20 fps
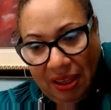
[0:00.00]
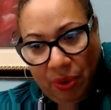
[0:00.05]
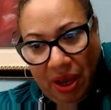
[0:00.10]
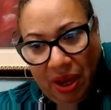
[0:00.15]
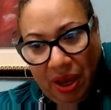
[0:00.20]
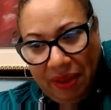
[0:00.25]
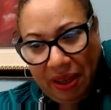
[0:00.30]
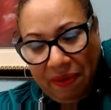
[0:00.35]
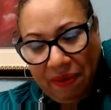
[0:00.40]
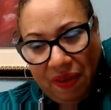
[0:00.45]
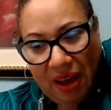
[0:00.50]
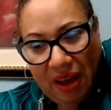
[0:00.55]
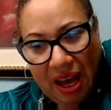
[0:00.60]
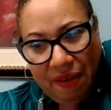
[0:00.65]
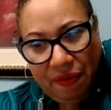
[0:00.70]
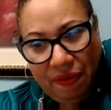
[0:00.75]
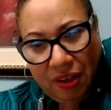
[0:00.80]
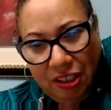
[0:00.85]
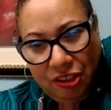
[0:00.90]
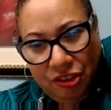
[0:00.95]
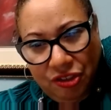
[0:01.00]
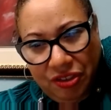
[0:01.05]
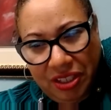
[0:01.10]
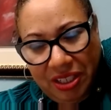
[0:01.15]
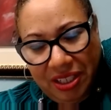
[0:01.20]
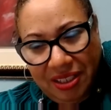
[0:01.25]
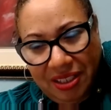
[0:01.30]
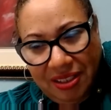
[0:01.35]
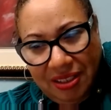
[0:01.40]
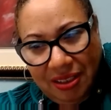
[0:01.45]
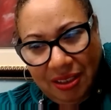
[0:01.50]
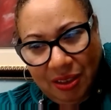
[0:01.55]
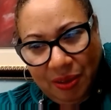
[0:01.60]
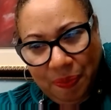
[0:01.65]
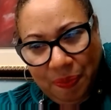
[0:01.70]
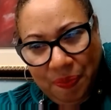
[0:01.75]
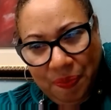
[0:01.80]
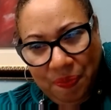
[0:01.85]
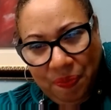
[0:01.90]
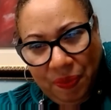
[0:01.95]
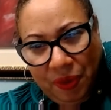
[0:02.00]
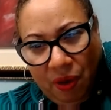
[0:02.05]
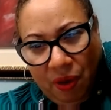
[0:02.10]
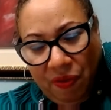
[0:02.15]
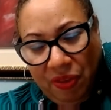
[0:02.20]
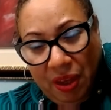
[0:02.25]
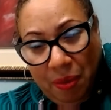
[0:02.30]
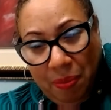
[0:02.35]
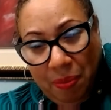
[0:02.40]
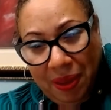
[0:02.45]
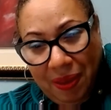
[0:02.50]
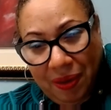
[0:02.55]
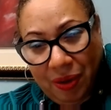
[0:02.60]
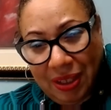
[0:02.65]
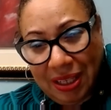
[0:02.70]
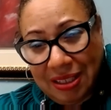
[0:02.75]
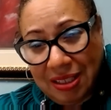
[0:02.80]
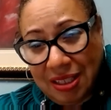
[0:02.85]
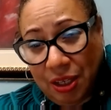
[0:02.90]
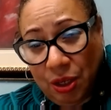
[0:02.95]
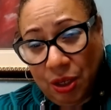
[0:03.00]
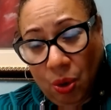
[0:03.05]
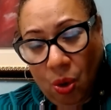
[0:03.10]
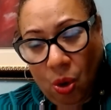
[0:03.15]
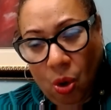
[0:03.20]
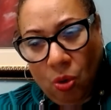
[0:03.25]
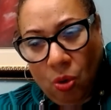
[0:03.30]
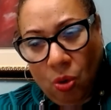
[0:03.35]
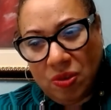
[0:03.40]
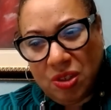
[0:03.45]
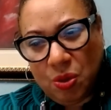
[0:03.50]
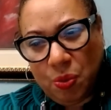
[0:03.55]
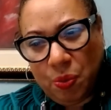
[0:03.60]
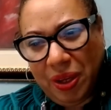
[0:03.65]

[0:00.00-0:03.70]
we have like 500 of them, and they're Latino owned. So